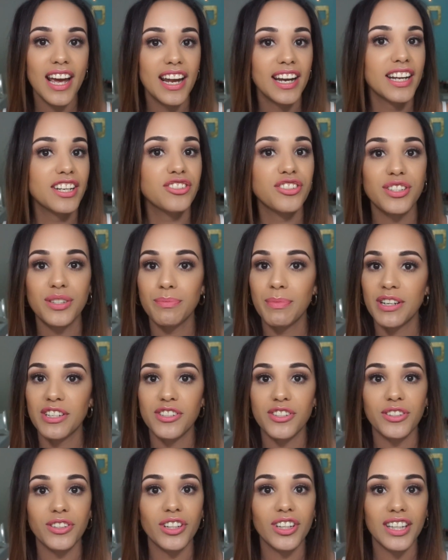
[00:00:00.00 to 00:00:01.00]
and it just
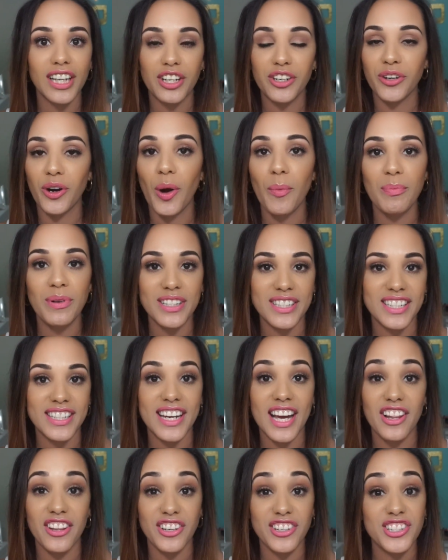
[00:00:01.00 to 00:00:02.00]
makes you look like you're all put
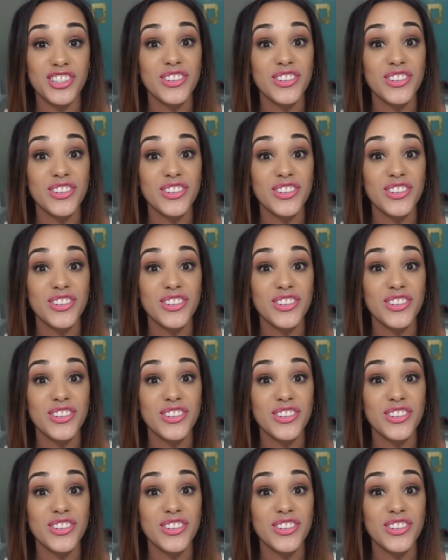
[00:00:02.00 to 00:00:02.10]
together.